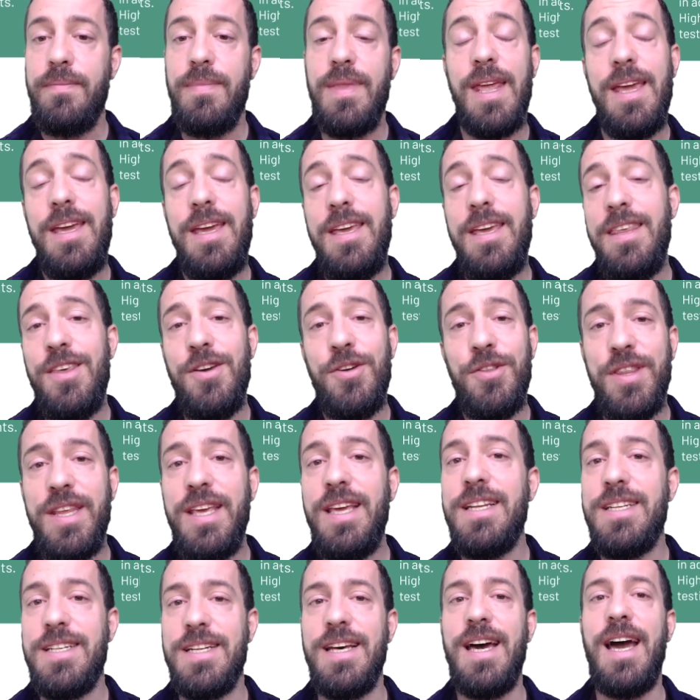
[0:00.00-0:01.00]
In the
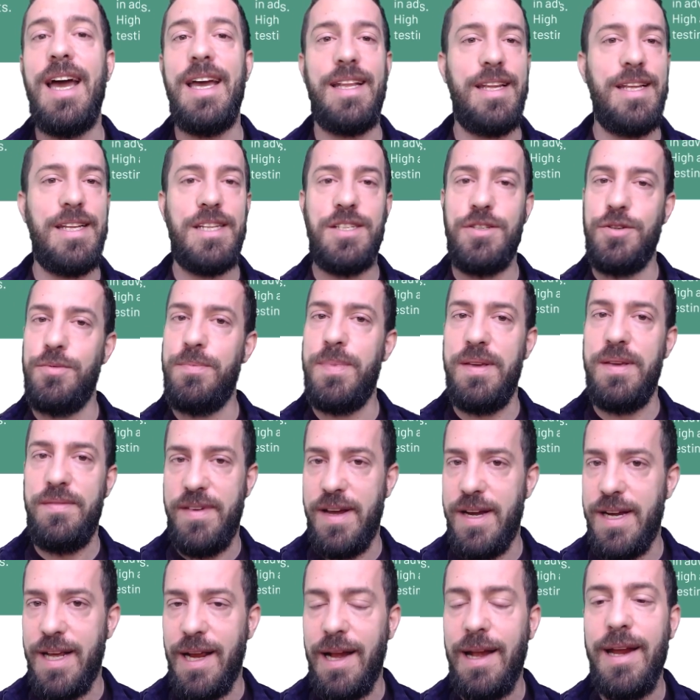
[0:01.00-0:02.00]
OT side, it should be
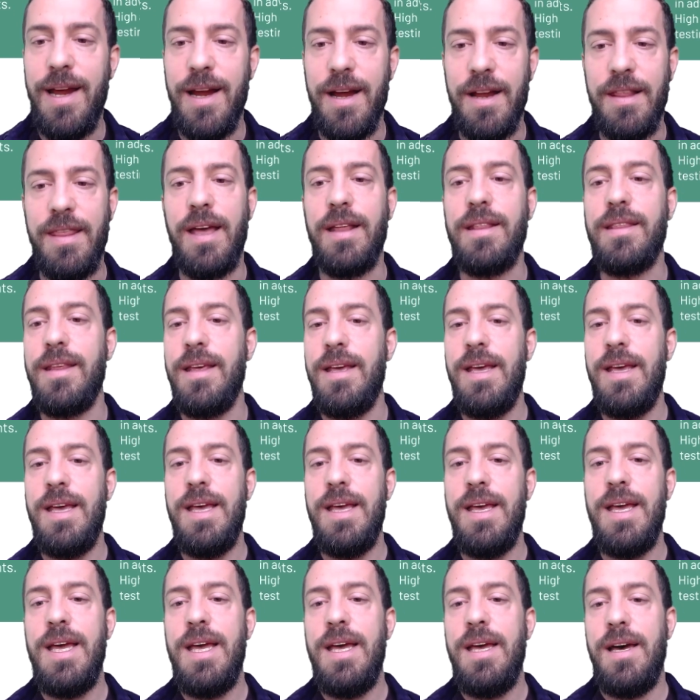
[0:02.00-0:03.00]
very clear that
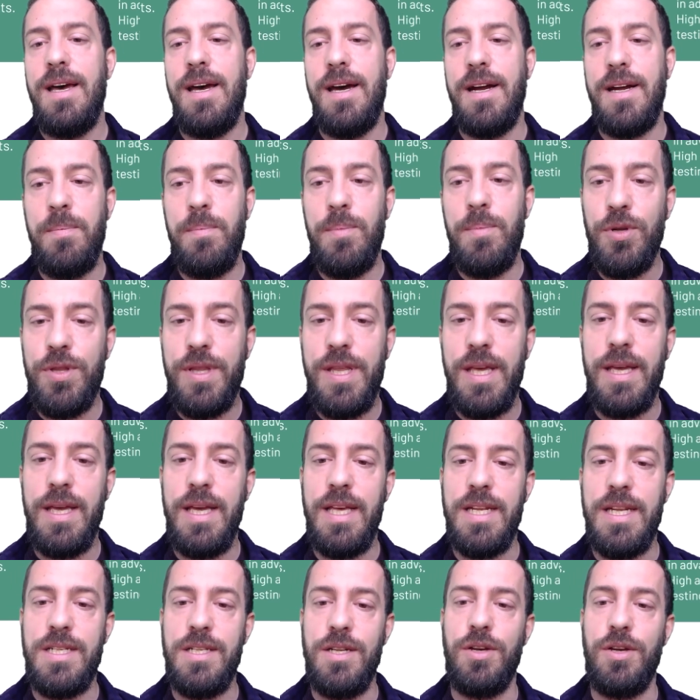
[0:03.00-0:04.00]
rebooting
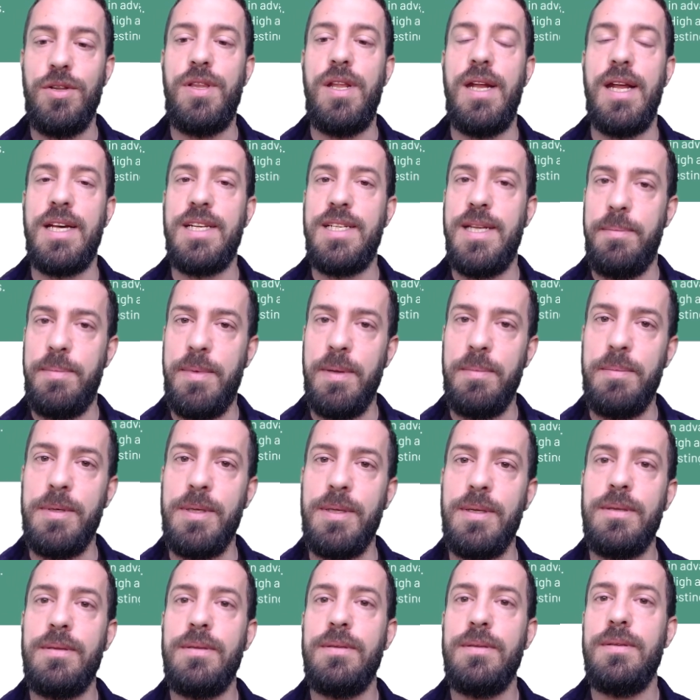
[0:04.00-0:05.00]
is not an
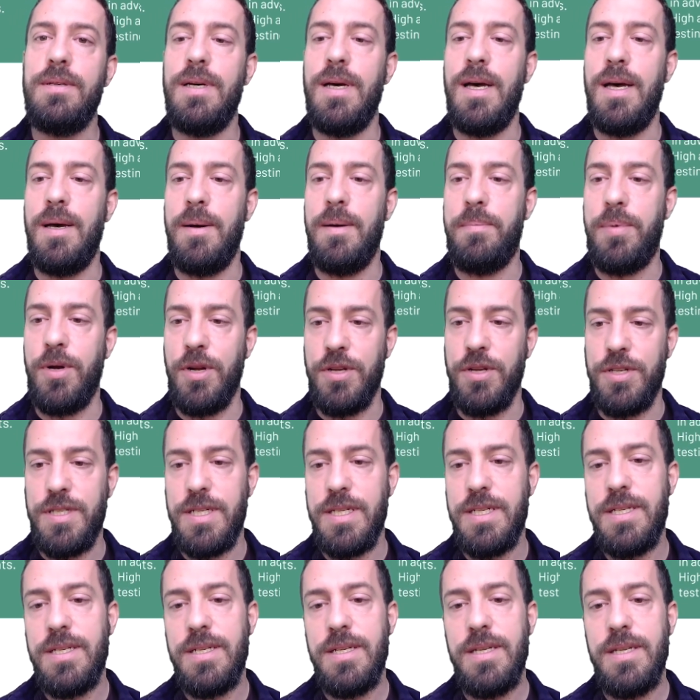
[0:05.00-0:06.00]
acceptable
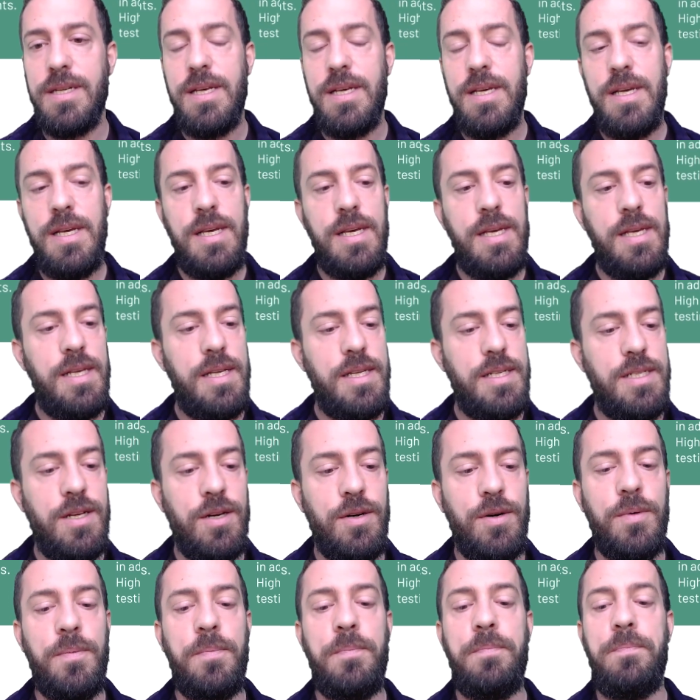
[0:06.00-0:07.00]
process.
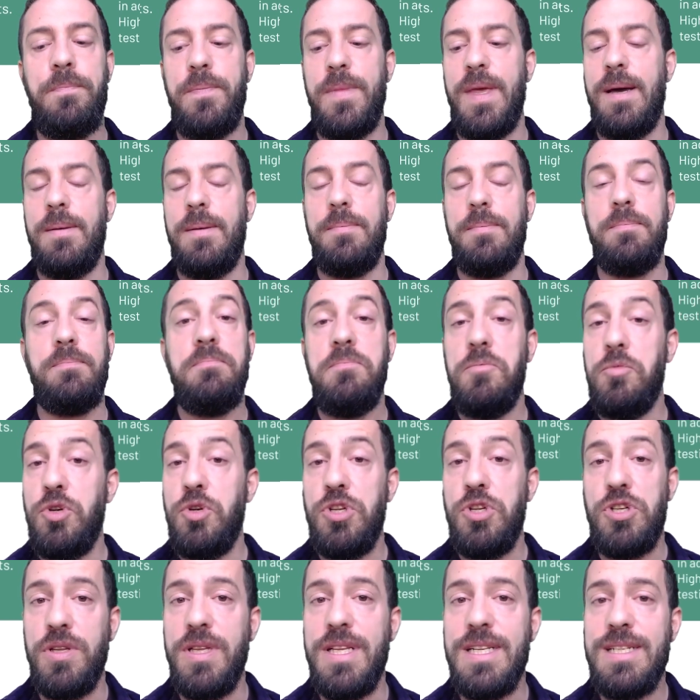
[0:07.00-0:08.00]
So we
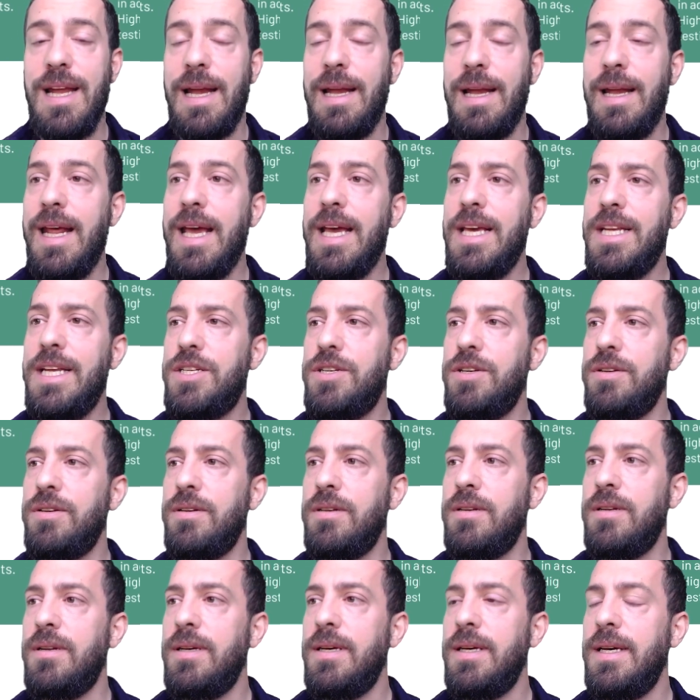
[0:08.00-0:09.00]
saw
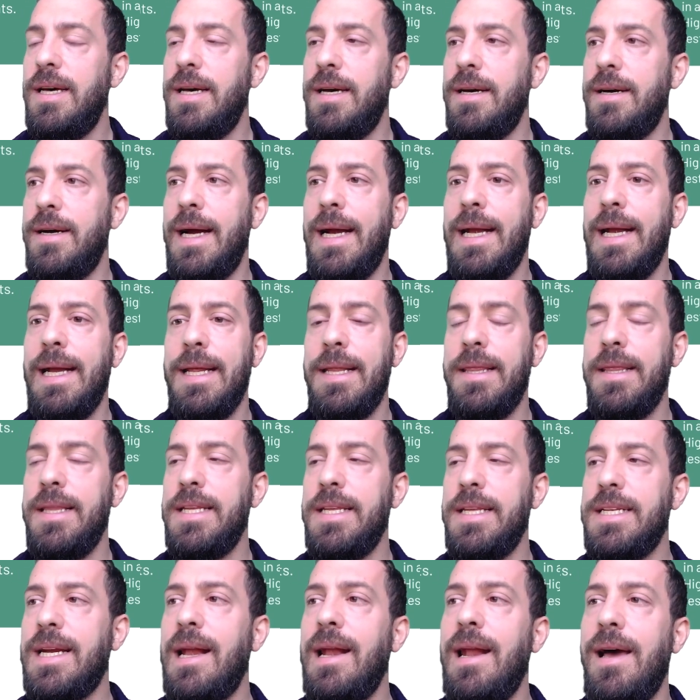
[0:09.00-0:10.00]
desalination earlier in
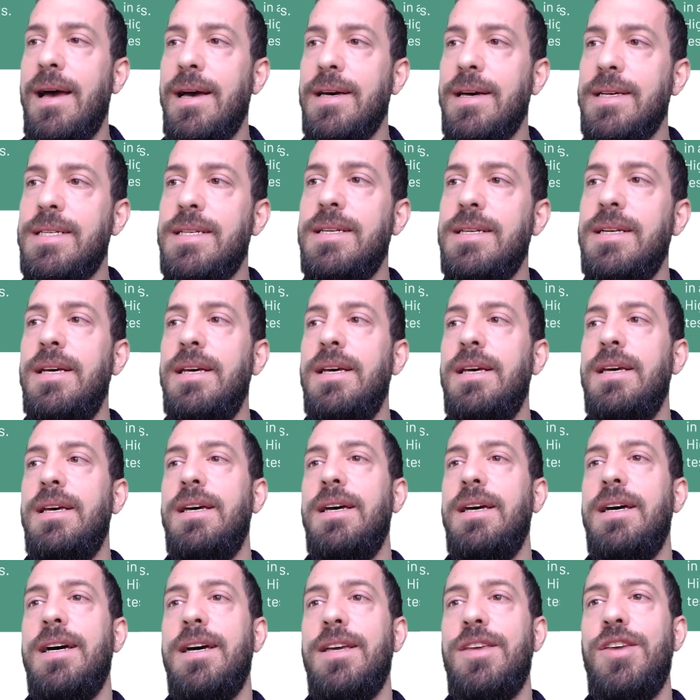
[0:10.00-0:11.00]
this class.
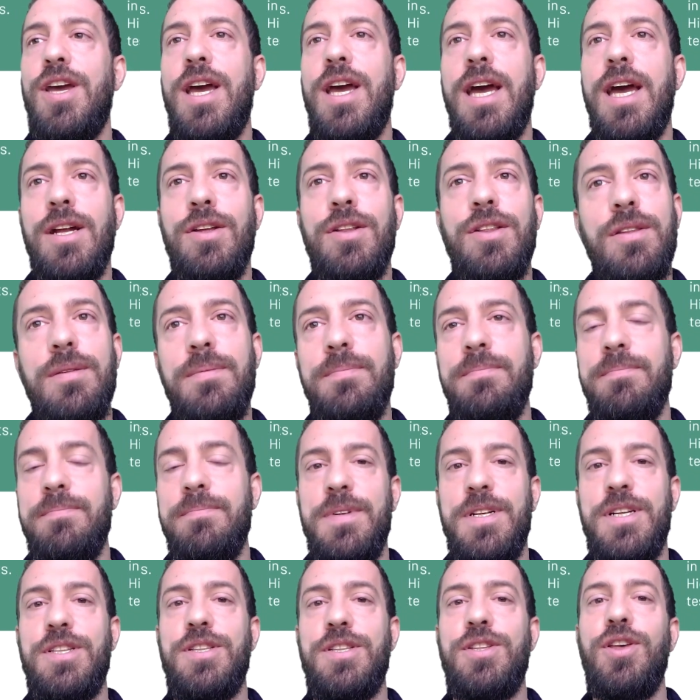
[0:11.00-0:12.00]
You cannot
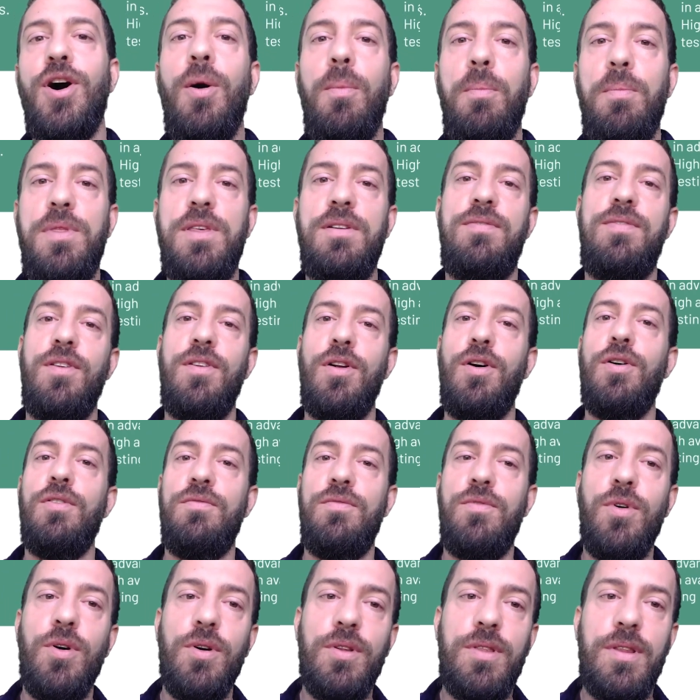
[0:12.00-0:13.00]
stop the flow
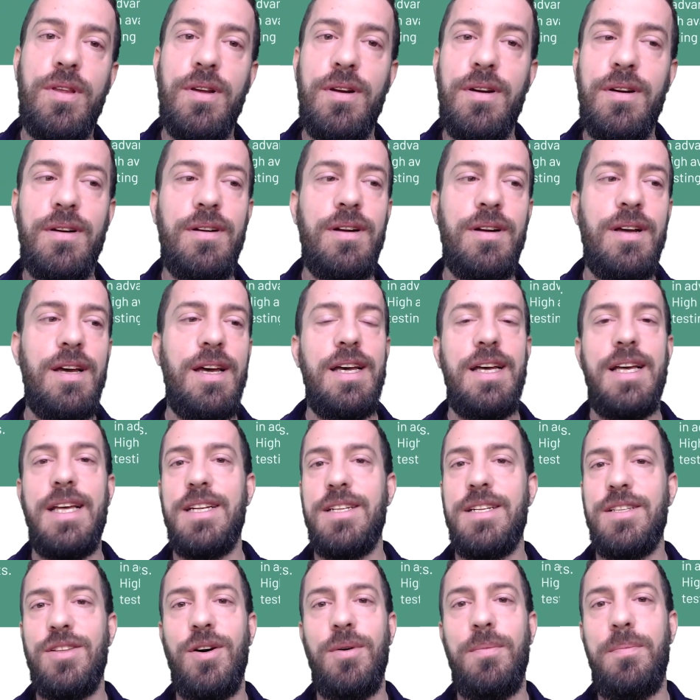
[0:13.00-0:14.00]
of water
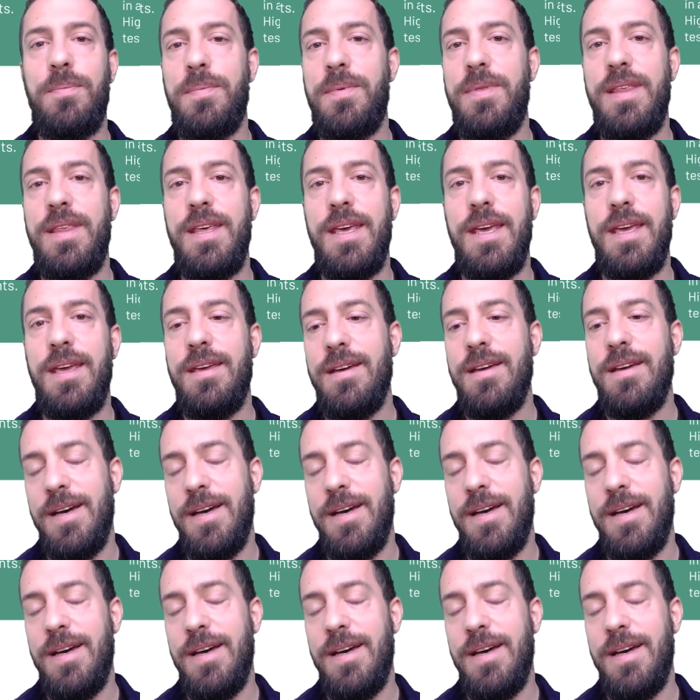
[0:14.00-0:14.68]
and stop the